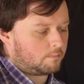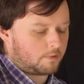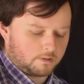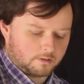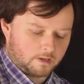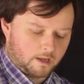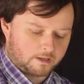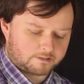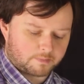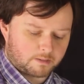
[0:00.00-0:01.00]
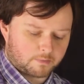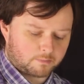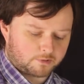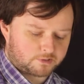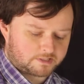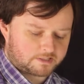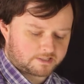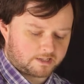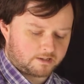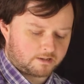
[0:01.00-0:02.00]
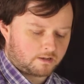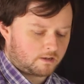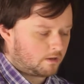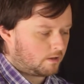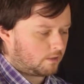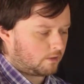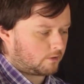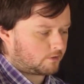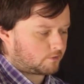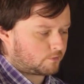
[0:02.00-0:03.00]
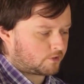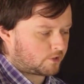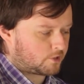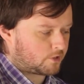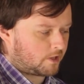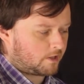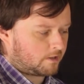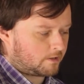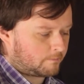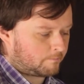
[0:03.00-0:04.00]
But as my mum used to say, there is no such thing